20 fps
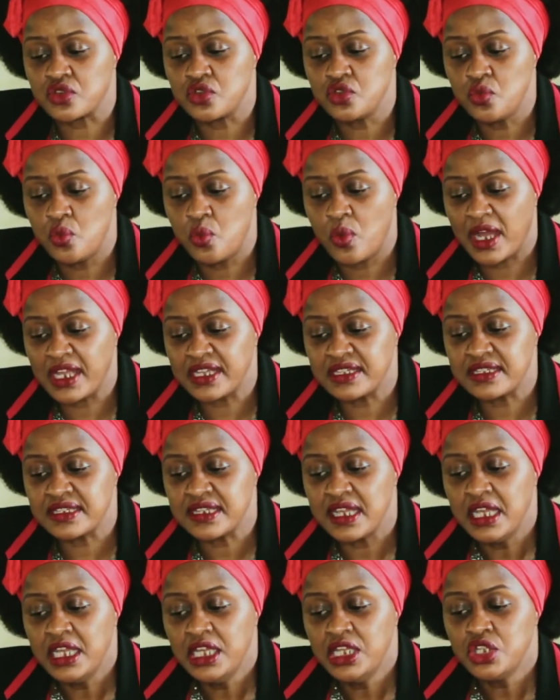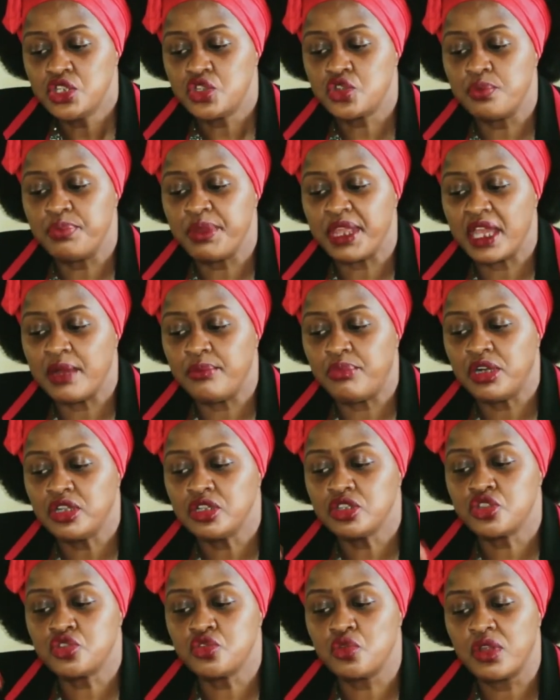So you want to be
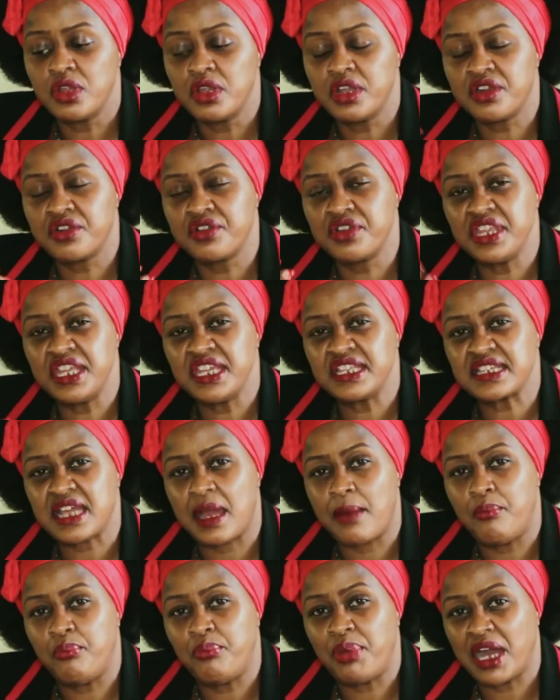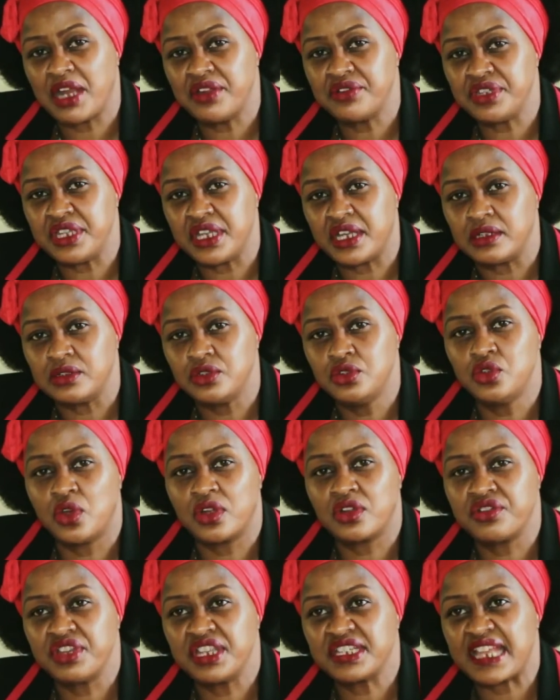able to create a barrier,
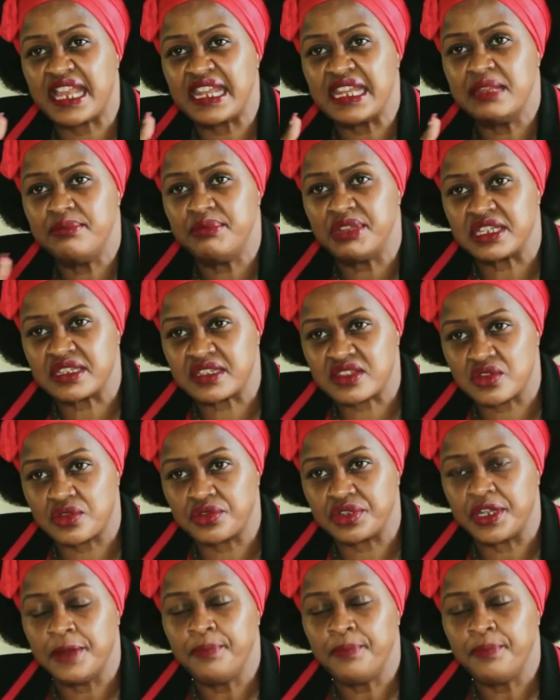create a limit,